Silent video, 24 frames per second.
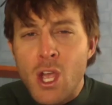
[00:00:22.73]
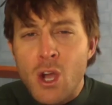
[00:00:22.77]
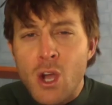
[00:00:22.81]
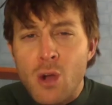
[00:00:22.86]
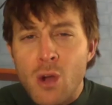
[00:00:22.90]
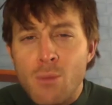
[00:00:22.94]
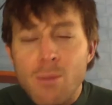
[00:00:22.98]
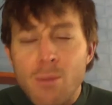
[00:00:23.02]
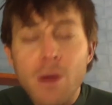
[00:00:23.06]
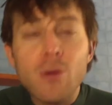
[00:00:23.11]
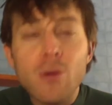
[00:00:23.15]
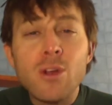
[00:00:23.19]

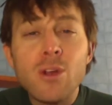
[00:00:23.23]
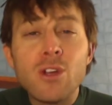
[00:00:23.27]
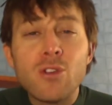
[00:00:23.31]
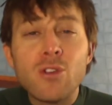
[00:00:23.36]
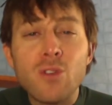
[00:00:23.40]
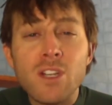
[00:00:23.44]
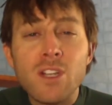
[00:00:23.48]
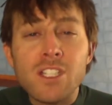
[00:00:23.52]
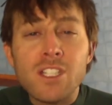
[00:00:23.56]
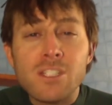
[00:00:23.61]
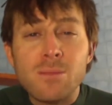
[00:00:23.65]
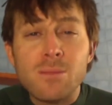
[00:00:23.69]
Merry
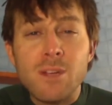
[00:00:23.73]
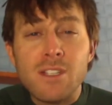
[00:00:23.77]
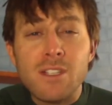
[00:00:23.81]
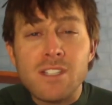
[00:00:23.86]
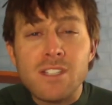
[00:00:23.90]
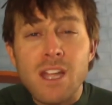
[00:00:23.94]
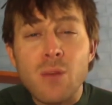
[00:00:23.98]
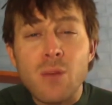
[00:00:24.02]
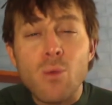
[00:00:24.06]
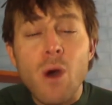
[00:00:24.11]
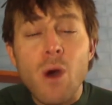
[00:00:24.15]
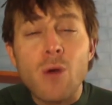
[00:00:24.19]
Christmas,
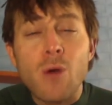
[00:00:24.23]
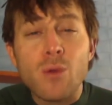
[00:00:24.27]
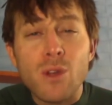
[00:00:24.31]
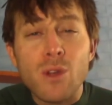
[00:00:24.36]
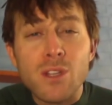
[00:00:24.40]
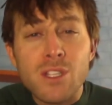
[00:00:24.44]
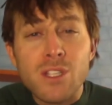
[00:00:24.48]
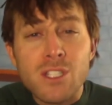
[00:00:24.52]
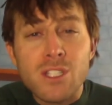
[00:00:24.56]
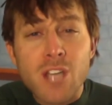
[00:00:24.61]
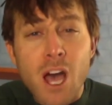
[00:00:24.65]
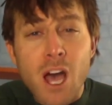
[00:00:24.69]
and while we're on the
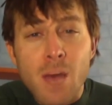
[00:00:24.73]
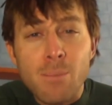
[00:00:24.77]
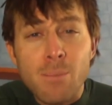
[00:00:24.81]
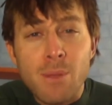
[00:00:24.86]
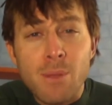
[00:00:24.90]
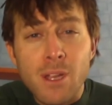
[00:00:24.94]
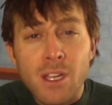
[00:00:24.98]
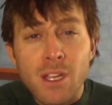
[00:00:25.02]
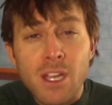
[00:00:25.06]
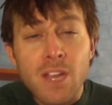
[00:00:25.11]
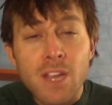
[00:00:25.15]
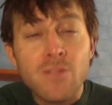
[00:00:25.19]

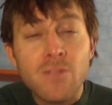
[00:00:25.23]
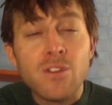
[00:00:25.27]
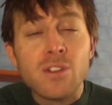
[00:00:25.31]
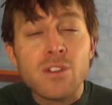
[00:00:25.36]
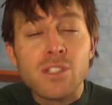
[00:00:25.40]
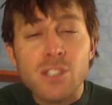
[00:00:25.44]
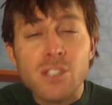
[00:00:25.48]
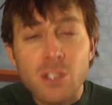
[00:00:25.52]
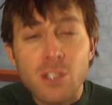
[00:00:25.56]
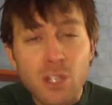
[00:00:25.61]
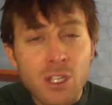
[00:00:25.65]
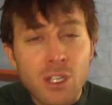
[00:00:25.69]
topic, if you're
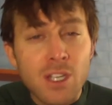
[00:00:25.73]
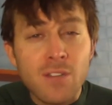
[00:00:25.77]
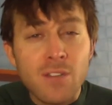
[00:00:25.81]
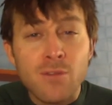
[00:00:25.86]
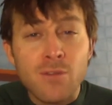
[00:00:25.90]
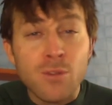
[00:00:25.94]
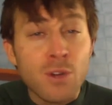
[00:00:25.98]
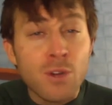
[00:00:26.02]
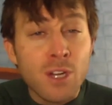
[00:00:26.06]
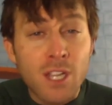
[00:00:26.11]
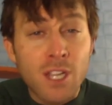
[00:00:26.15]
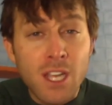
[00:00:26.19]
still looking
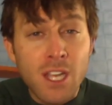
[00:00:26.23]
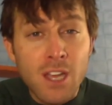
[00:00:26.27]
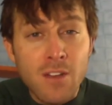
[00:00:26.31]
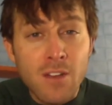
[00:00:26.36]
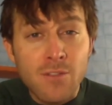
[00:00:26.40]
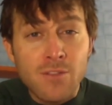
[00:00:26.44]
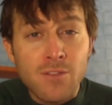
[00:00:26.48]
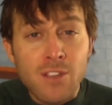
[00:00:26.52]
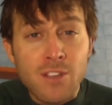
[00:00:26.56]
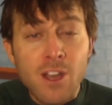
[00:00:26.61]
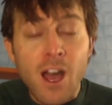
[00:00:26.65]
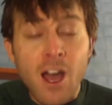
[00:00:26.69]
for a
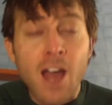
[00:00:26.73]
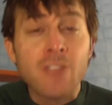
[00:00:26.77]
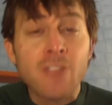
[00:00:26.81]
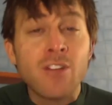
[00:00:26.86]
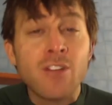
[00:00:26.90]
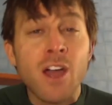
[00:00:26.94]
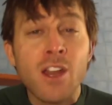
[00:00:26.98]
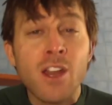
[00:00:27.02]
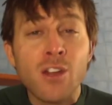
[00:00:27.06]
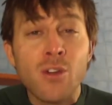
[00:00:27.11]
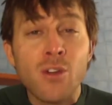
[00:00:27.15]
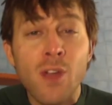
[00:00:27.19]
gift, I've
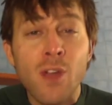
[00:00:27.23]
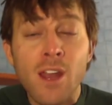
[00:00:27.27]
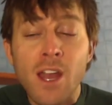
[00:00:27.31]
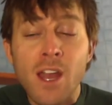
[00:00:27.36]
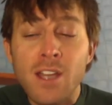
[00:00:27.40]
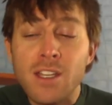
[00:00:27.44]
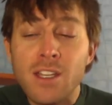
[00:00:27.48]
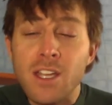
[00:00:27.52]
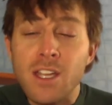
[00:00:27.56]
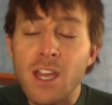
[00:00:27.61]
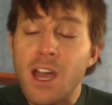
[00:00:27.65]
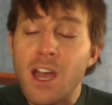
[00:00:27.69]
got a great
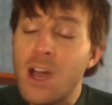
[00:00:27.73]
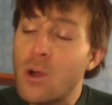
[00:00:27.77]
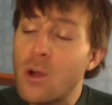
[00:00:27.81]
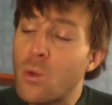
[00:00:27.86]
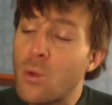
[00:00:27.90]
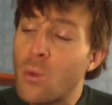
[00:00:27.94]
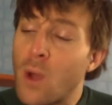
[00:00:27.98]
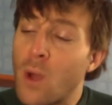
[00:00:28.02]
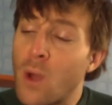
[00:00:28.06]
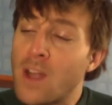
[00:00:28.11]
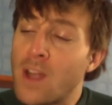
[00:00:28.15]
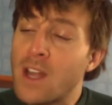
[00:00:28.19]
idea.
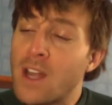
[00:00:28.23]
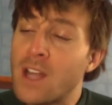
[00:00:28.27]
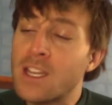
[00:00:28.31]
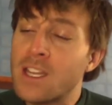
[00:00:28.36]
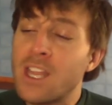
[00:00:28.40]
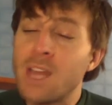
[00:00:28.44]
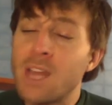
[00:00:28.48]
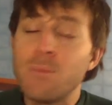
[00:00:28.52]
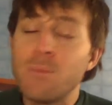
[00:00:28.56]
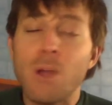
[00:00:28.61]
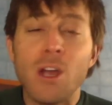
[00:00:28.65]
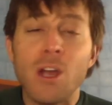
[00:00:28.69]
Why not get
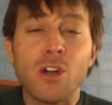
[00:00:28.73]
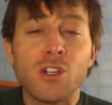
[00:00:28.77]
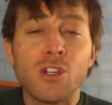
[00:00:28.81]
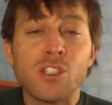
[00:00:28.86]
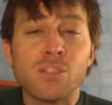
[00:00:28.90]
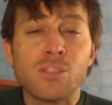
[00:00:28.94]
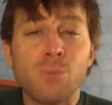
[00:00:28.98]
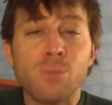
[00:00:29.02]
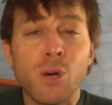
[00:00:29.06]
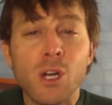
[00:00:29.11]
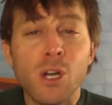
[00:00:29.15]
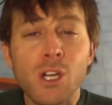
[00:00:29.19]
my uncle's
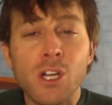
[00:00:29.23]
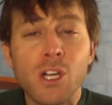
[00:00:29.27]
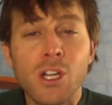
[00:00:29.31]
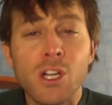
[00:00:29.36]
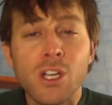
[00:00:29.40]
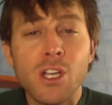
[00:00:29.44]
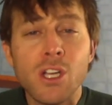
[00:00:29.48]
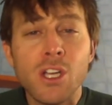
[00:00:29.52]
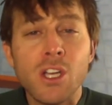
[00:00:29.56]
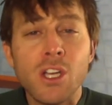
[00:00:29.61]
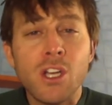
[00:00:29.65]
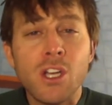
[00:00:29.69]
book,
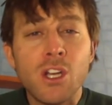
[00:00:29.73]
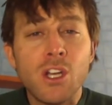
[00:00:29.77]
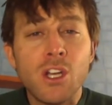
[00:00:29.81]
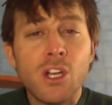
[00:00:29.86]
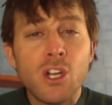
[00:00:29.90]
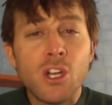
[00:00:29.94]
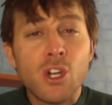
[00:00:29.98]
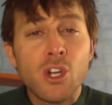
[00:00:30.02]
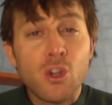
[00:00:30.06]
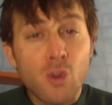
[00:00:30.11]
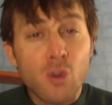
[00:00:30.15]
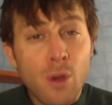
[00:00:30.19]

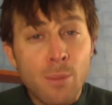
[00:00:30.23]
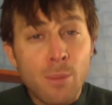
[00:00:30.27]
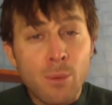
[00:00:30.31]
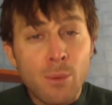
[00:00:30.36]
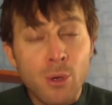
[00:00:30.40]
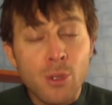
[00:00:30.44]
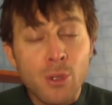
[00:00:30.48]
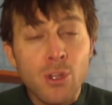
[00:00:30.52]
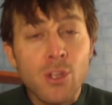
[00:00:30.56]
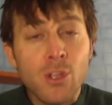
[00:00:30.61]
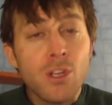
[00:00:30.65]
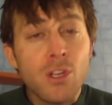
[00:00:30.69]

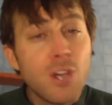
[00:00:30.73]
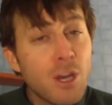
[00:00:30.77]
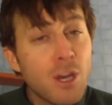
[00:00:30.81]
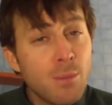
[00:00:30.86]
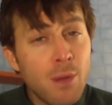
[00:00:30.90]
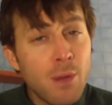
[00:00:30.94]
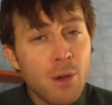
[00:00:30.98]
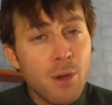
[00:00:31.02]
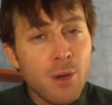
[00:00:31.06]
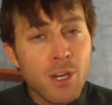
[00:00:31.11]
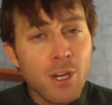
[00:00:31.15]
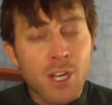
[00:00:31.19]
Crippled
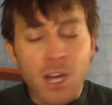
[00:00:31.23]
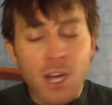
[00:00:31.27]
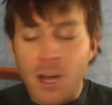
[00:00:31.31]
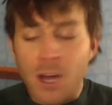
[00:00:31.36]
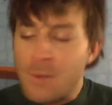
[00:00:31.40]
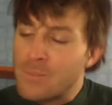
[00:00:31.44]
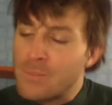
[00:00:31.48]
America.